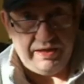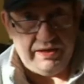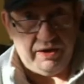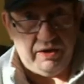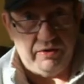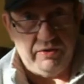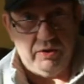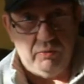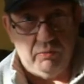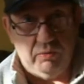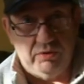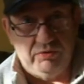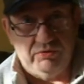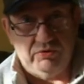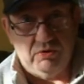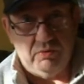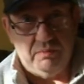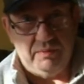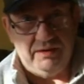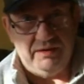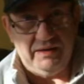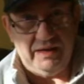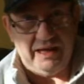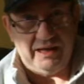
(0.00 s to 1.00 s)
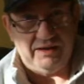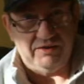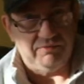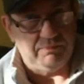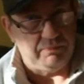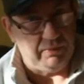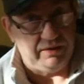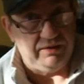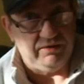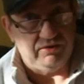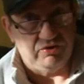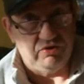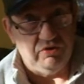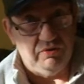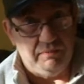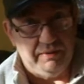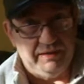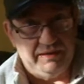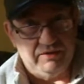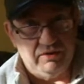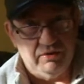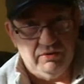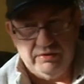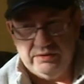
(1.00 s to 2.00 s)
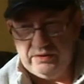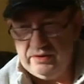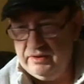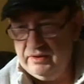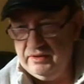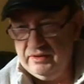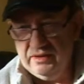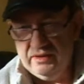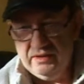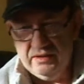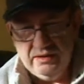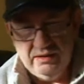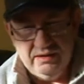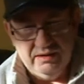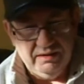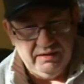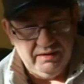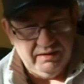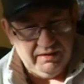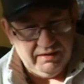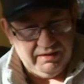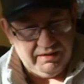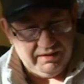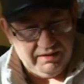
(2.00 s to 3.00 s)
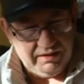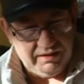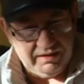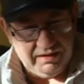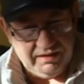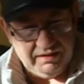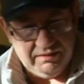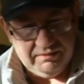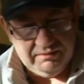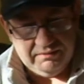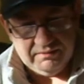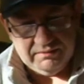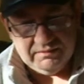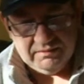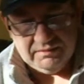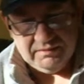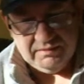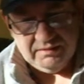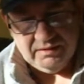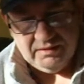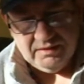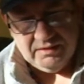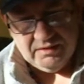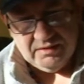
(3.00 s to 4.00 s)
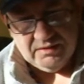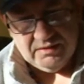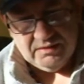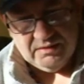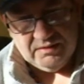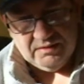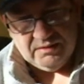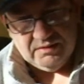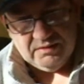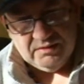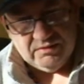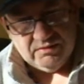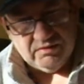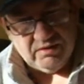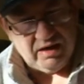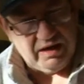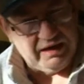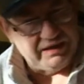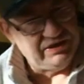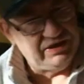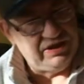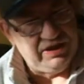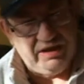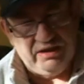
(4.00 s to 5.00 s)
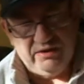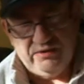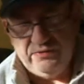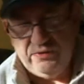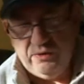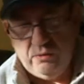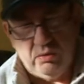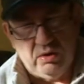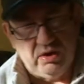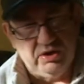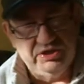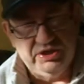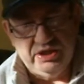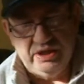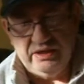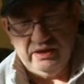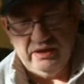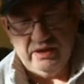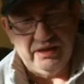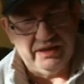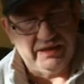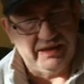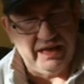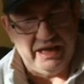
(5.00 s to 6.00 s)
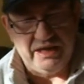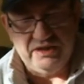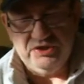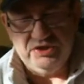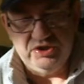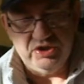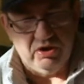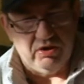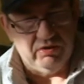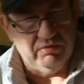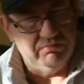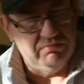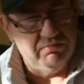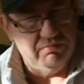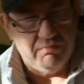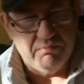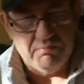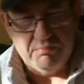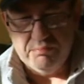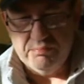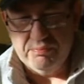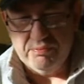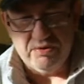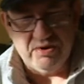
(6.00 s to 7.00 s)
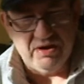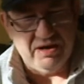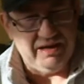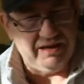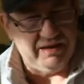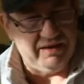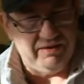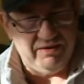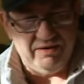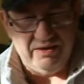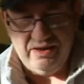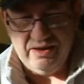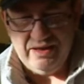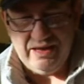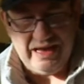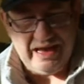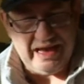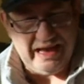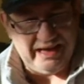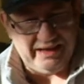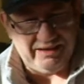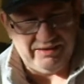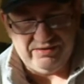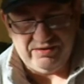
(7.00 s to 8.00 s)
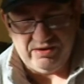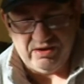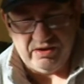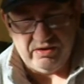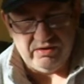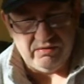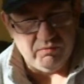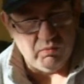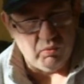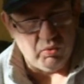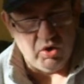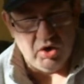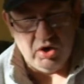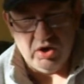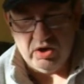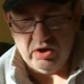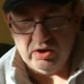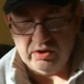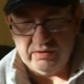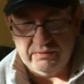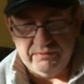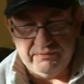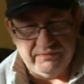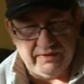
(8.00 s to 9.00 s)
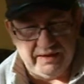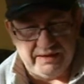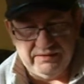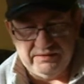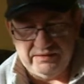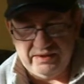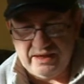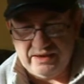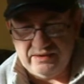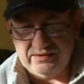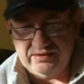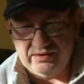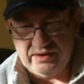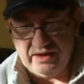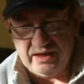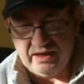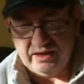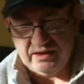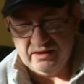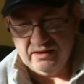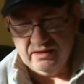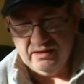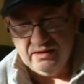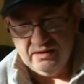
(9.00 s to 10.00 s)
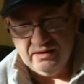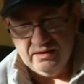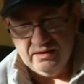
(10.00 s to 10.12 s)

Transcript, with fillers: we don't know what's coming next, but it's going to be good. You know? Right, cheers for watching. Again, John, brilliant, excellent work, fantastic.